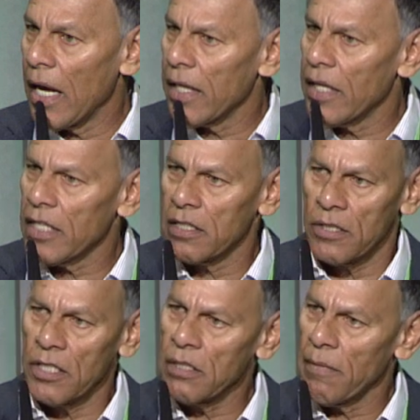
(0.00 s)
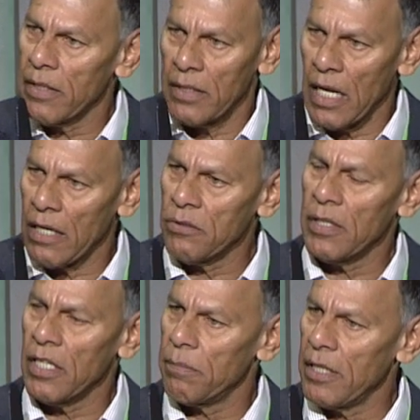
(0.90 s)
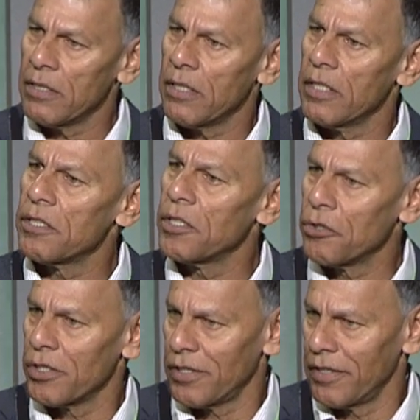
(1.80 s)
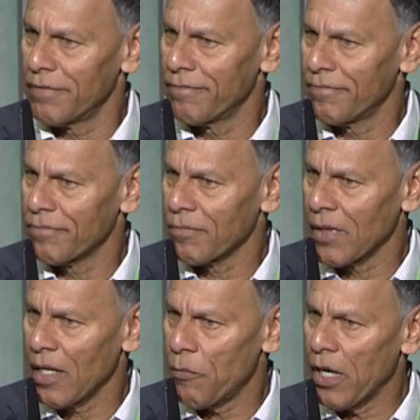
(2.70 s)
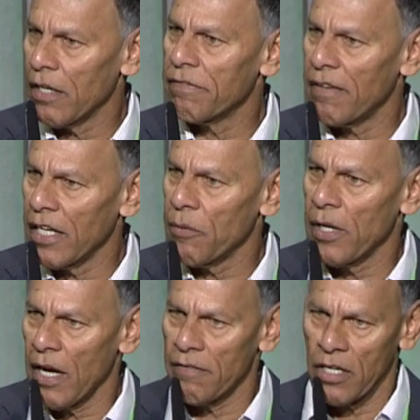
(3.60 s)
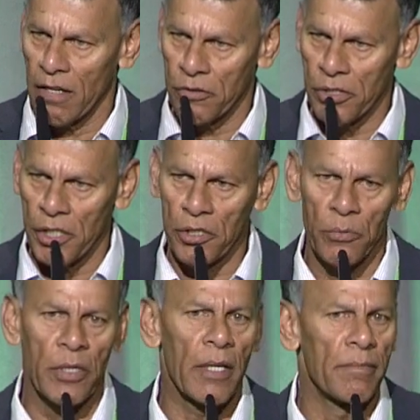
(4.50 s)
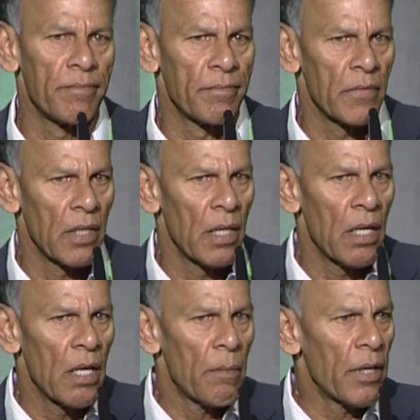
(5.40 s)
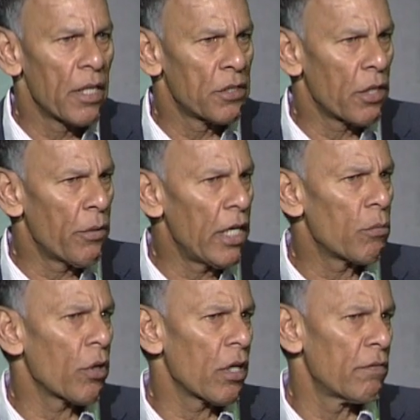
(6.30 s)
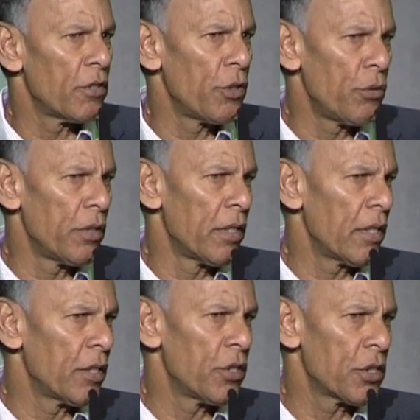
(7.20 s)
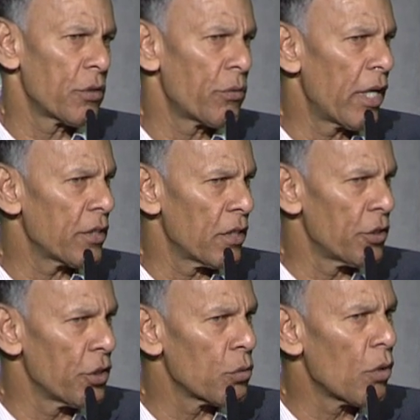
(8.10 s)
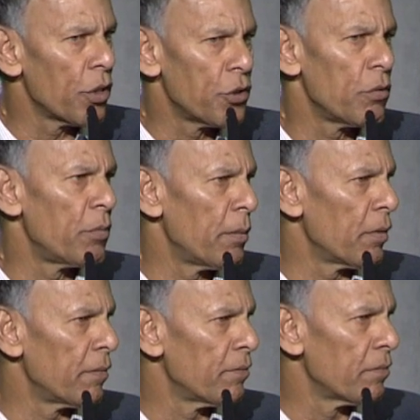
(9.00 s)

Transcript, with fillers: That doesn't, I don't think it means they're disinterested. We got to find a way to have a conversation with them. Because the great work of the union, it doesn't rest on just one or two people.